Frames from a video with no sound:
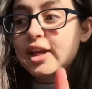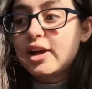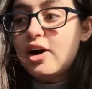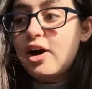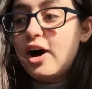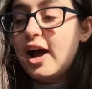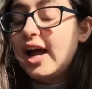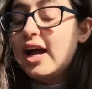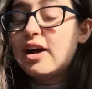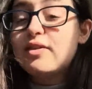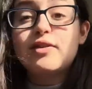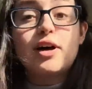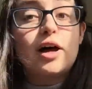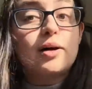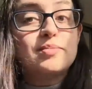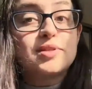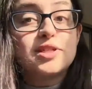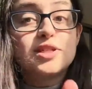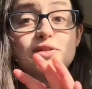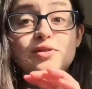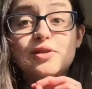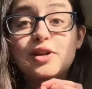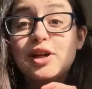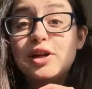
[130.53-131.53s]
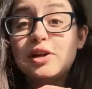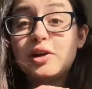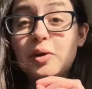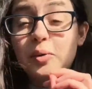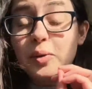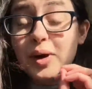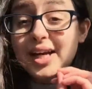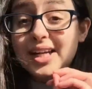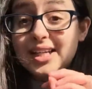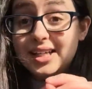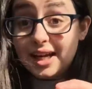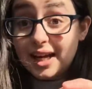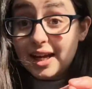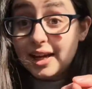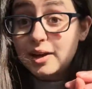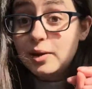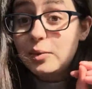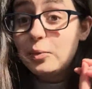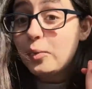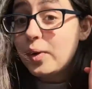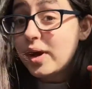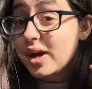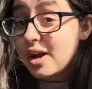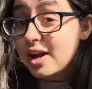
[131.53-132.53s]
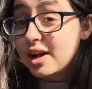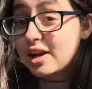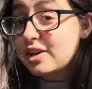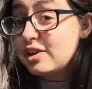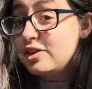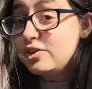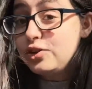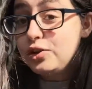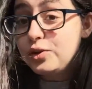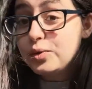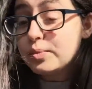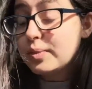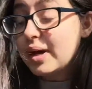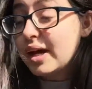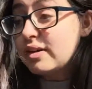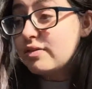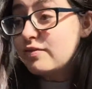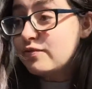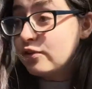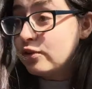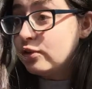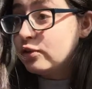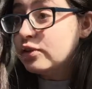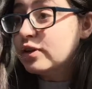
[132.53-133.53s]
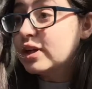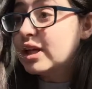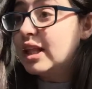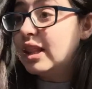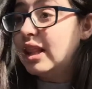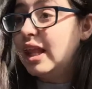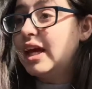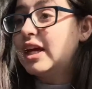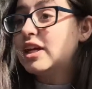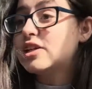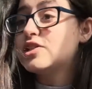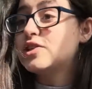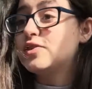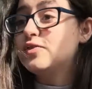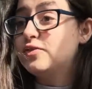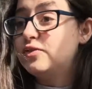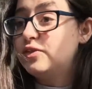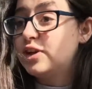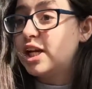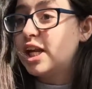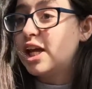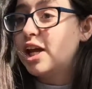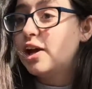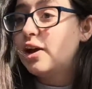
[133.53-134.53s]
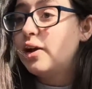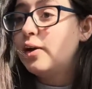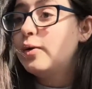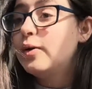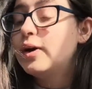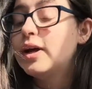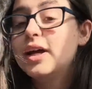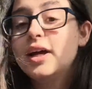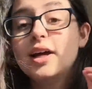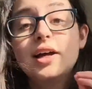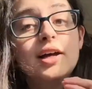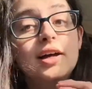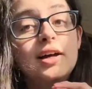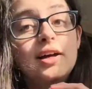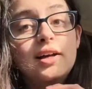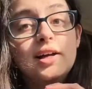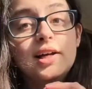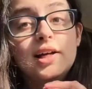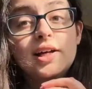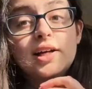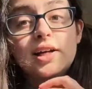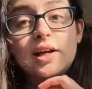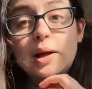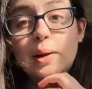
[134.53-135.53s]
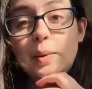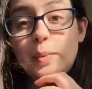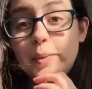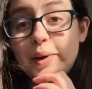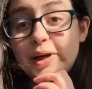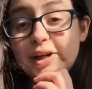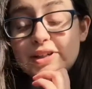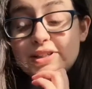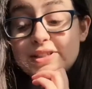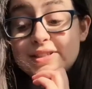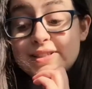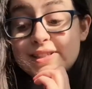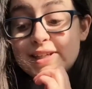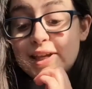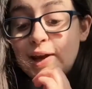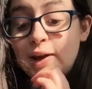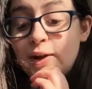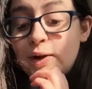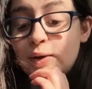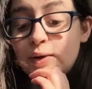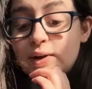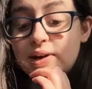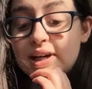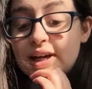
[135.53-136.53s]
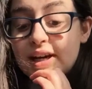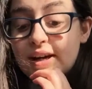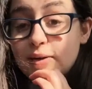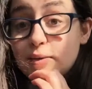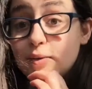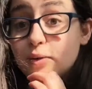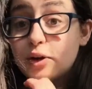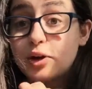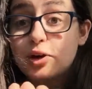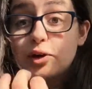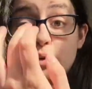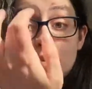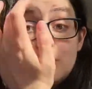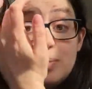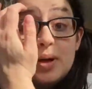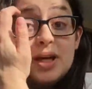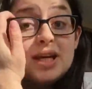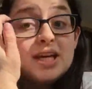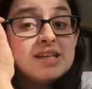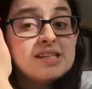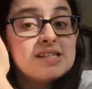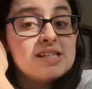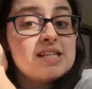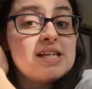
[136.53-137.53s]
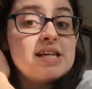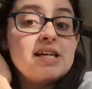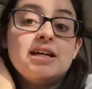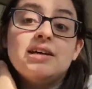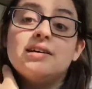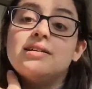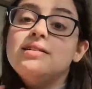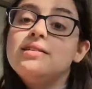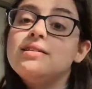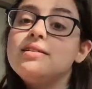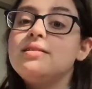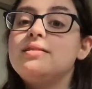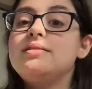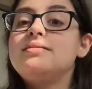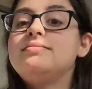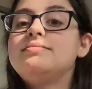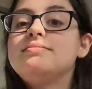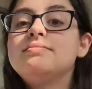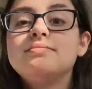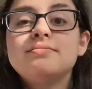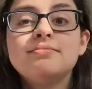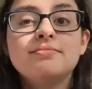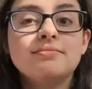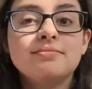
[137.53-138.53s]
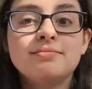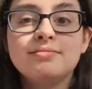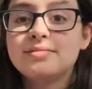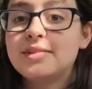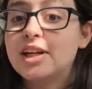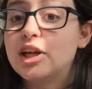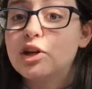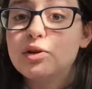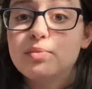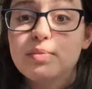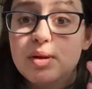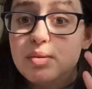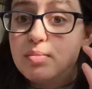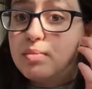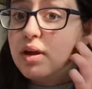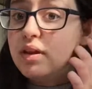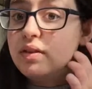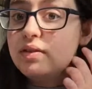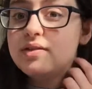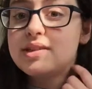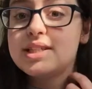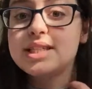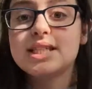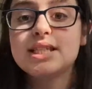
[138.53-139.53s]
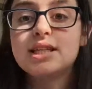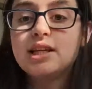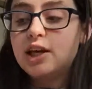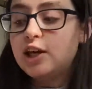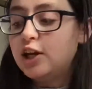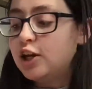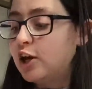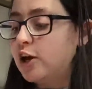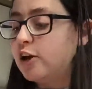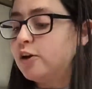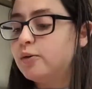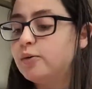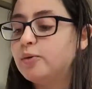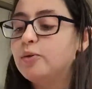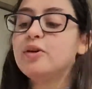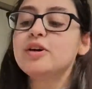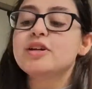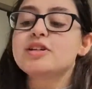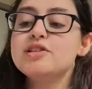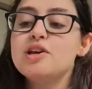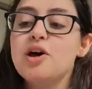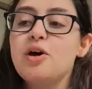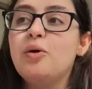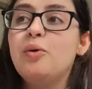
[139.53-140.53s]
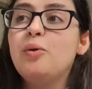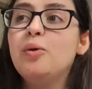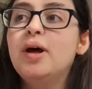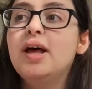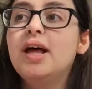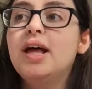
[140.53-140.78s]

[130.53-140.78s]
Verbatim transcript: I have absolutely no idea when I can do my full collection video because the lockdown could be it could be months, you know, so